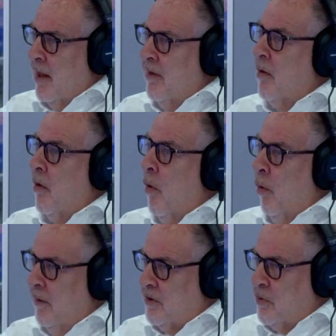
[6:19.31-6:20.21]
I think
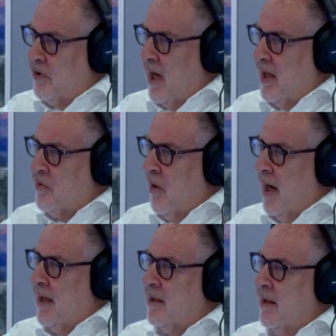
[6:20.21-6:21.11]
all that you say is
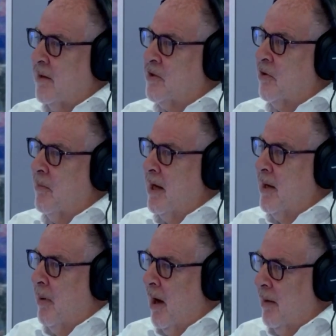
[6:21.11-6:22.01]
right, that there's a
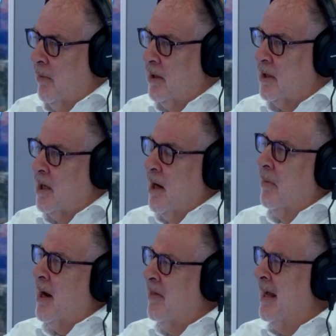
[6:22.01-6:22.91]
Remainer parliament,
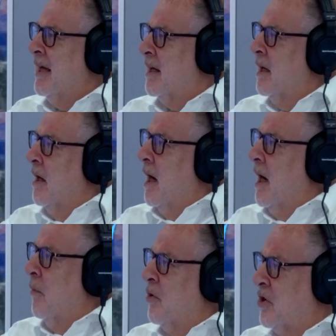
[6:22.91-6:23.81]
but I think
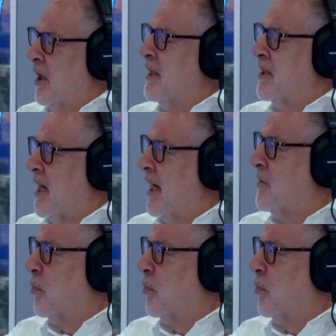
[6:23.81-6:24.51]
what Gillian is saying is